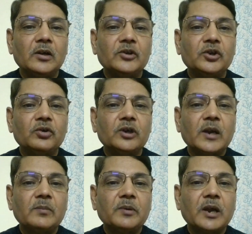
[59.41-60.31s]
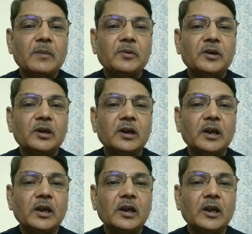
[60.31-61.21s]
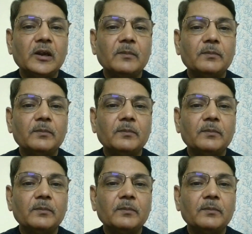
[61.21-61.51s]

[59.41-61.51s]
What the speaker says: Genotype capital AA,